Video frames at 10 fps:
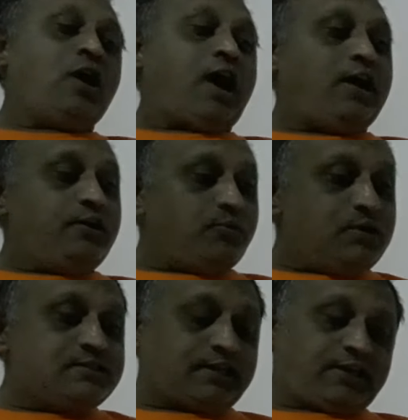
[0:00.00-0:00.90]
And
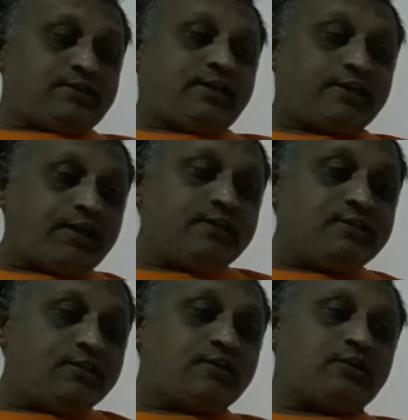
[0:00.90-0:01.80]
once again
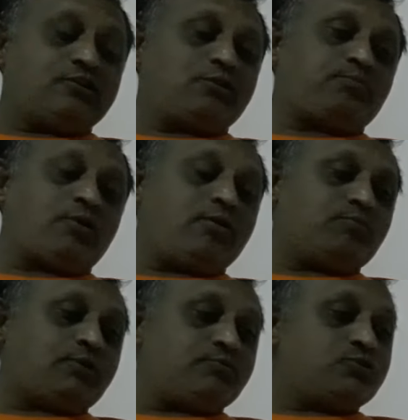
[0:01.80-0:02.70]
here another
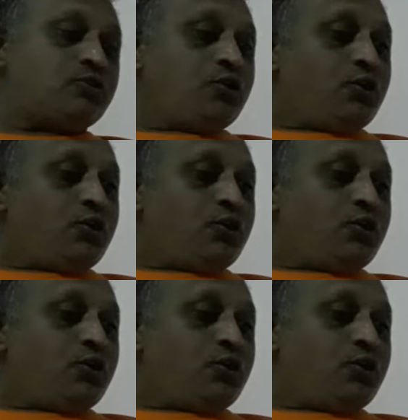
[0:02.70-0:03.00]
problem comes